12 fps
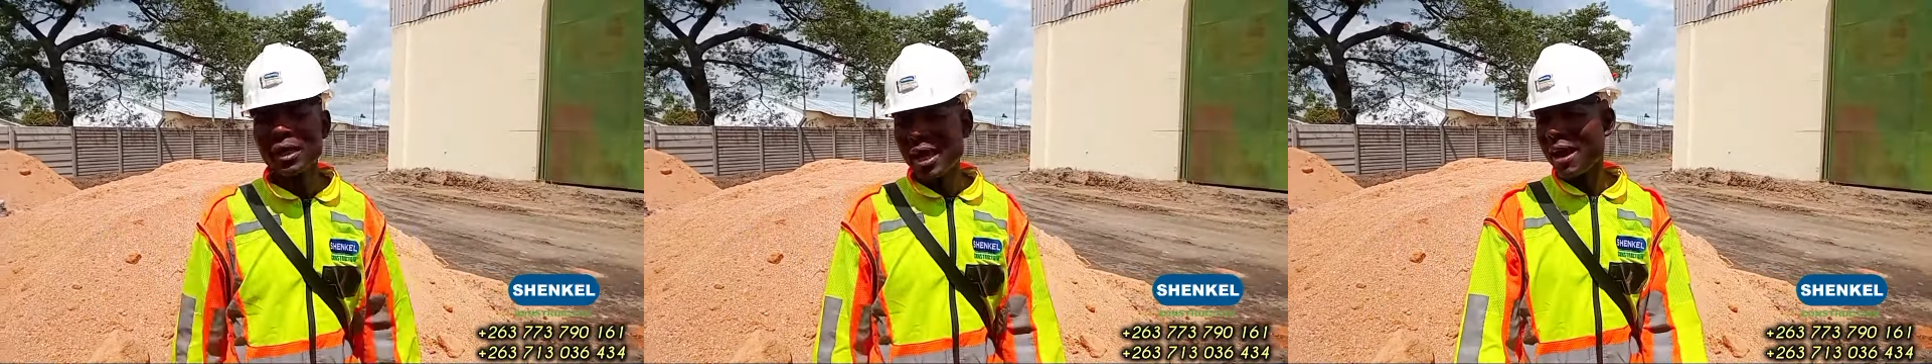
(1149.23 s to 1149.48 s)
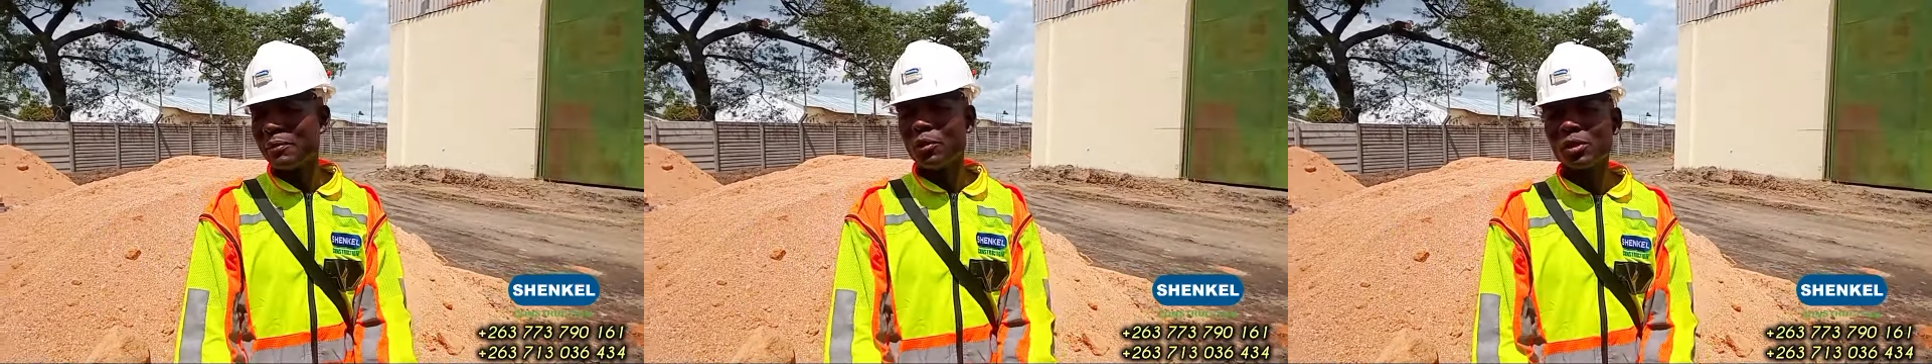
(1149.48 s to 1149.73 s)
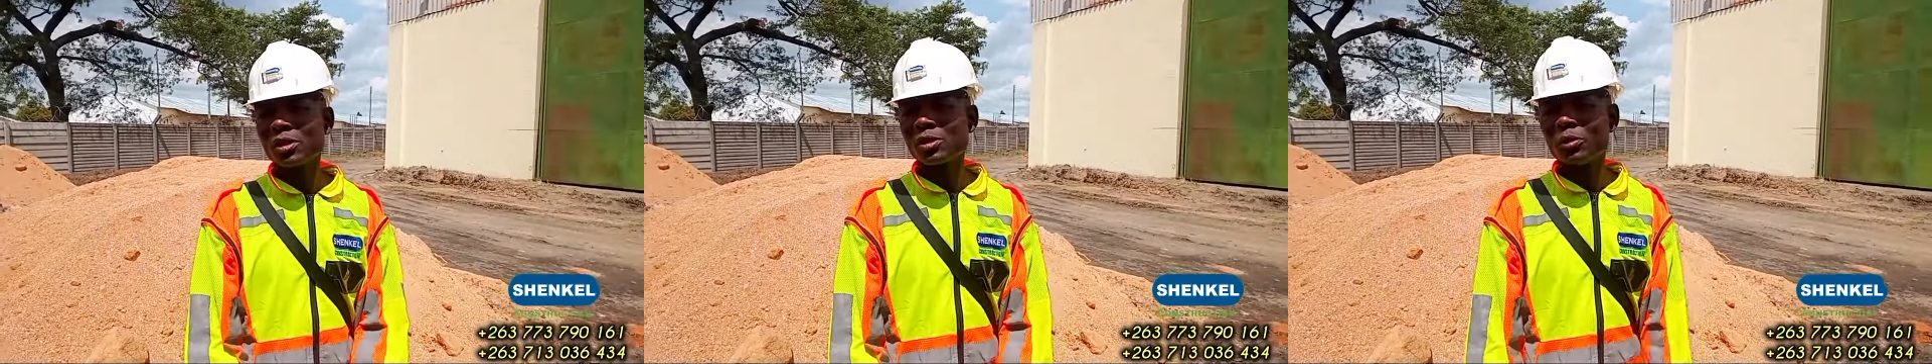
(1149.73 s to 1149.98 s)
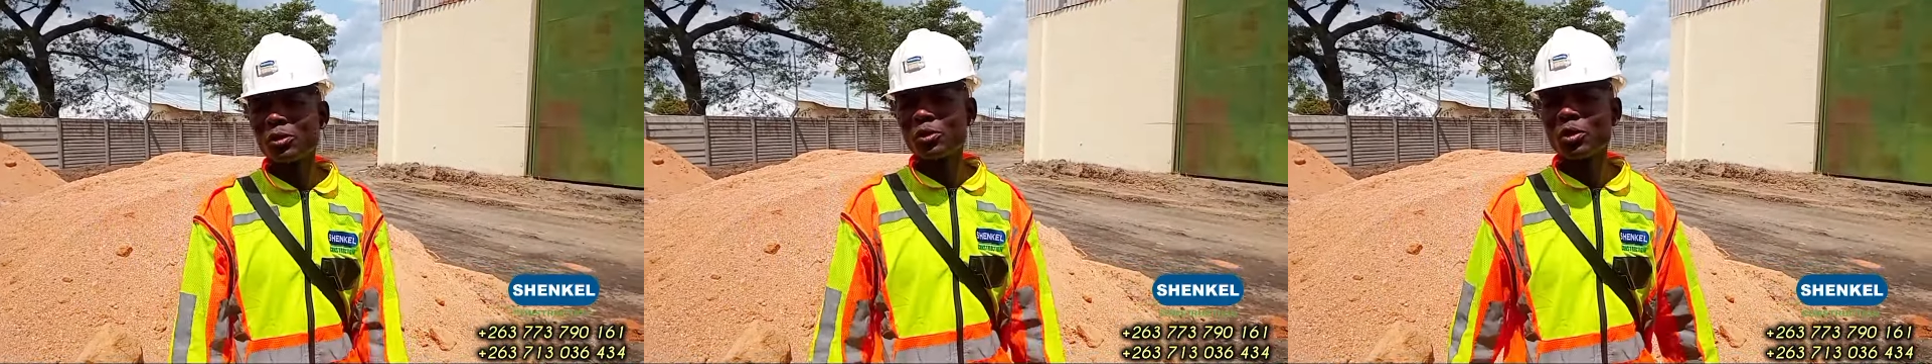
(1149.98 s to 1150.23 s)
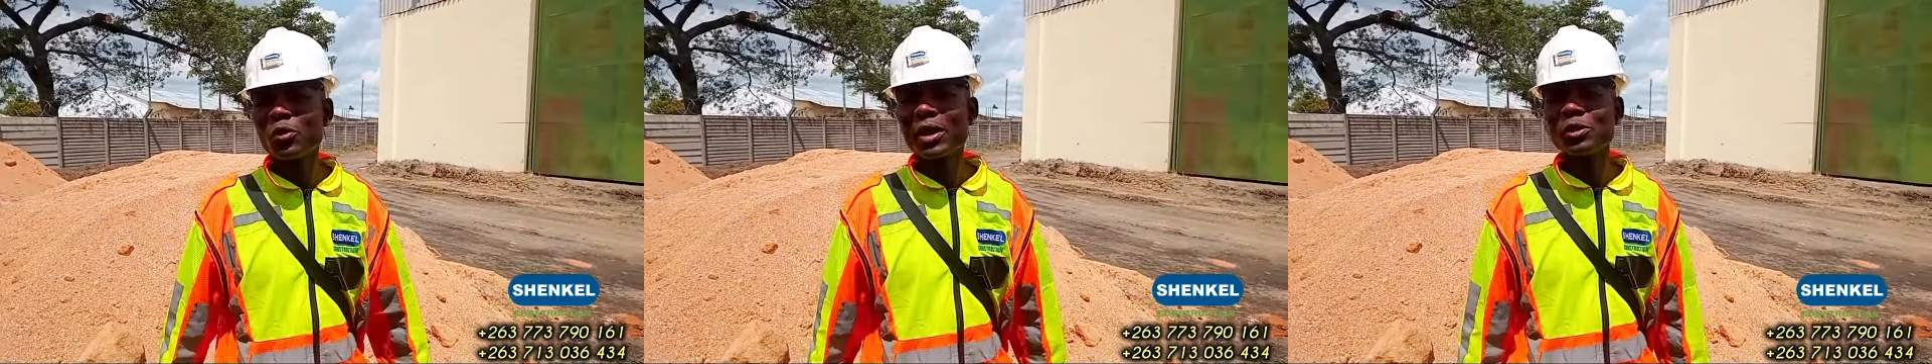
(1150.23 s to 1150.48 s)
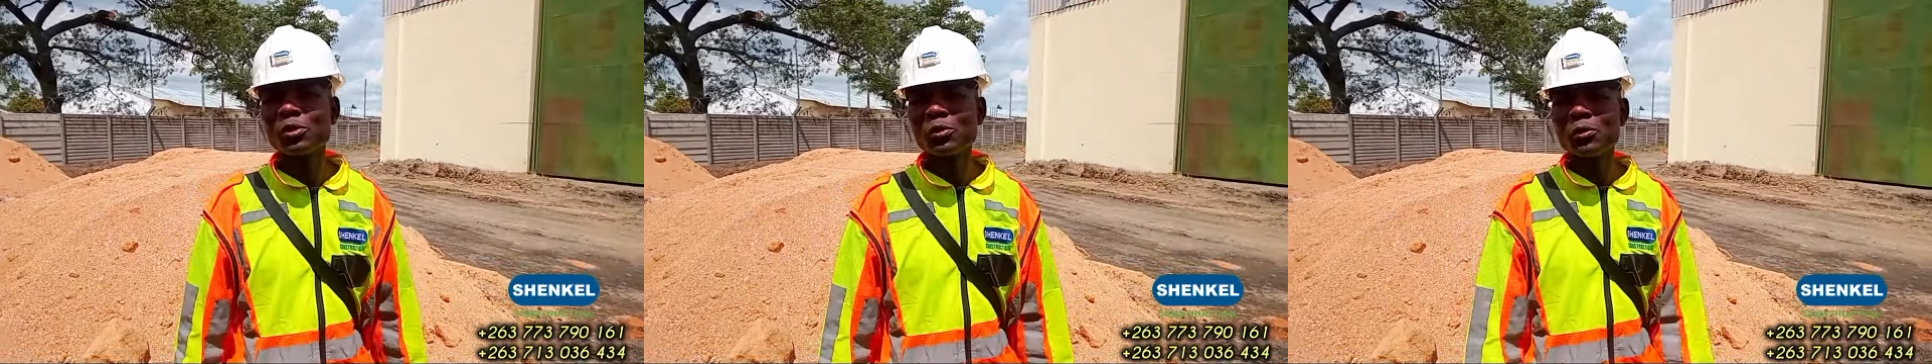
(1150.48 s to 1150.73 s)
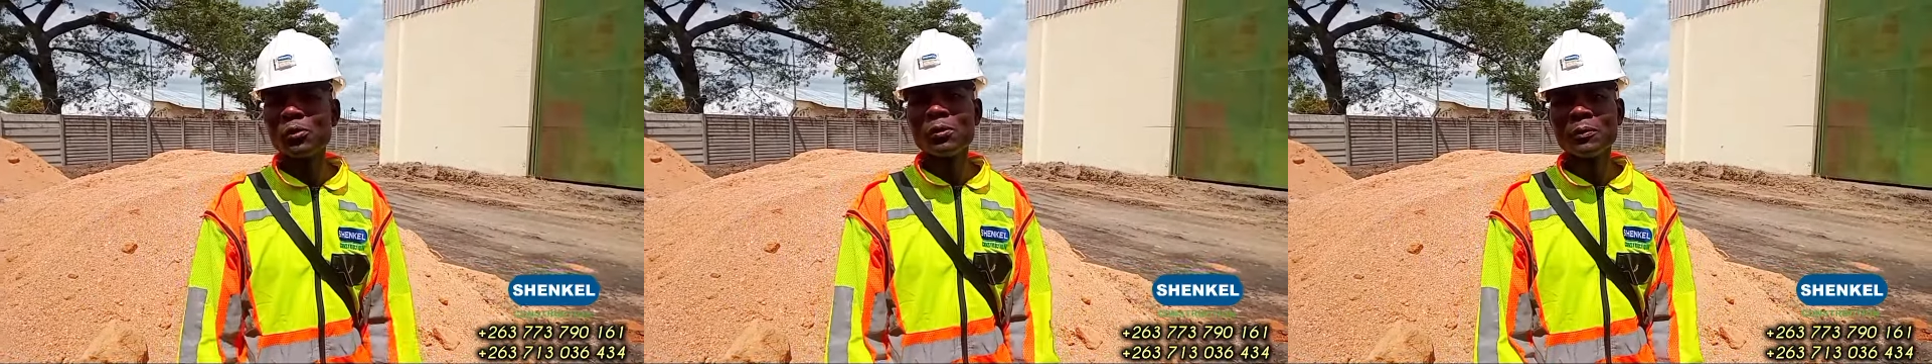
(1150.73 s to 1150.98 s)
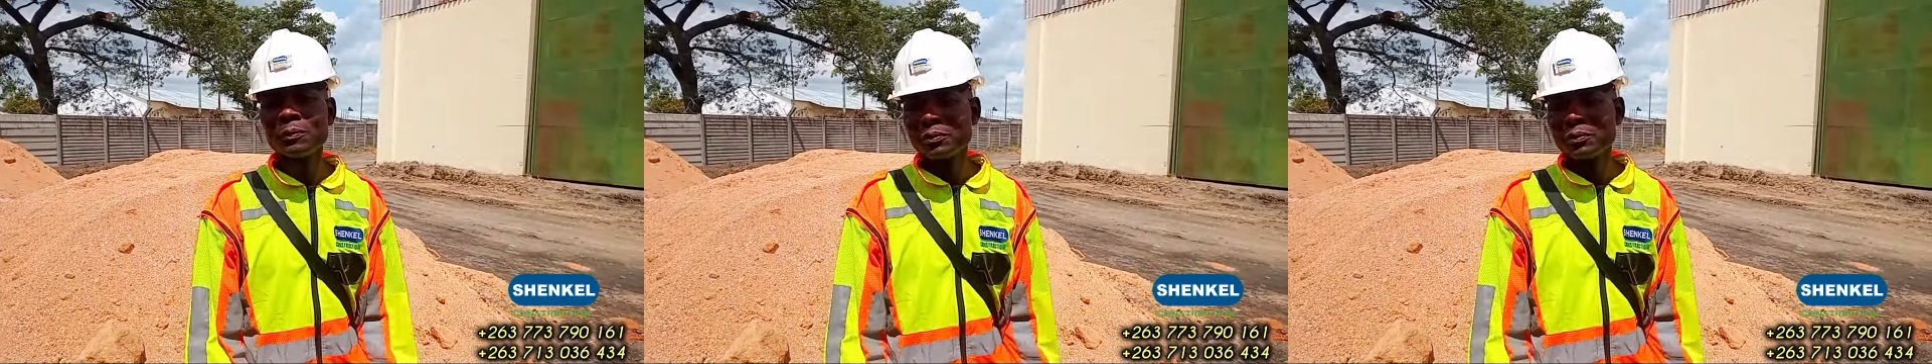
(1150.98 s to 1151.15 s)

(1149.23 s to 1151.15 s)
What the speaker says: Yeah, because we don't want to